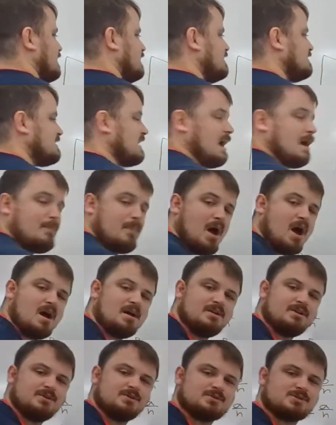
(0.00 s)
is the
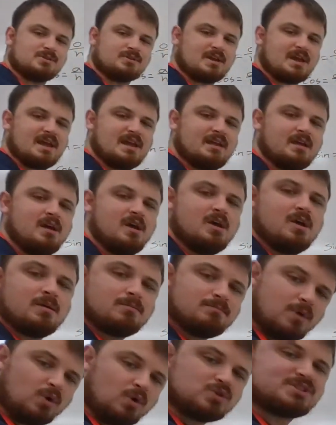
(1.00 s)
hypotenuse, okay?
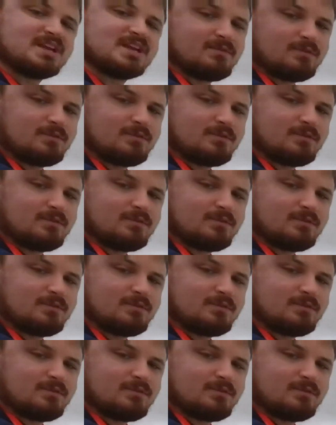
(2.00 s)
Most